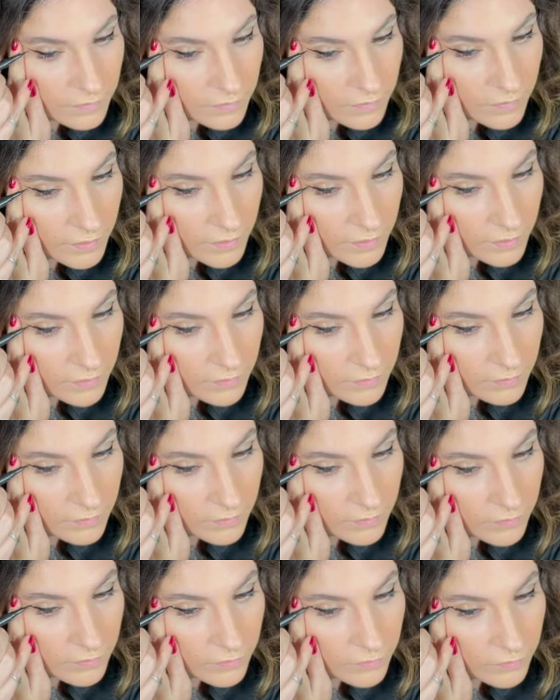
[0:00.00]
then I'm going to
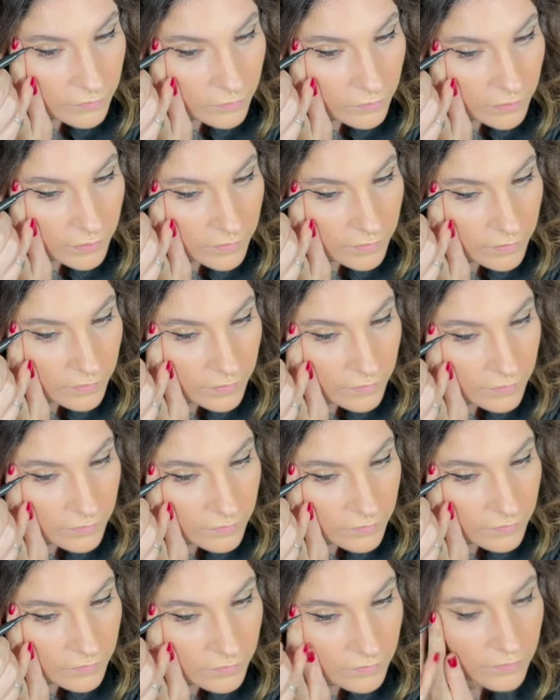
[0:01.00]
join
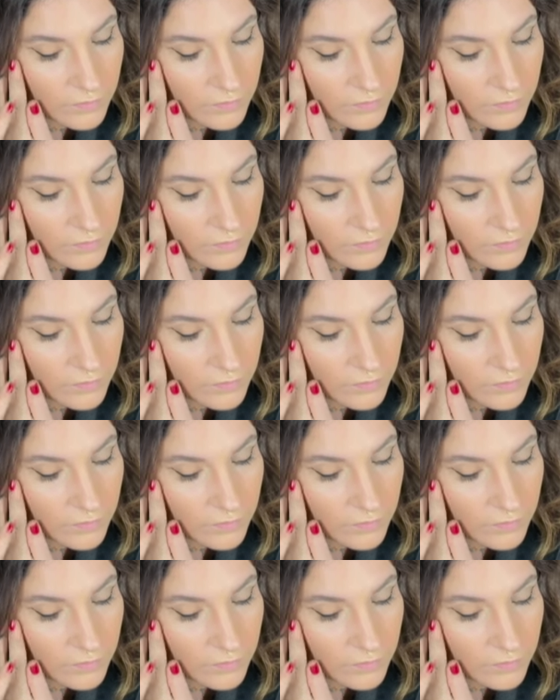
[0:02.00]
this,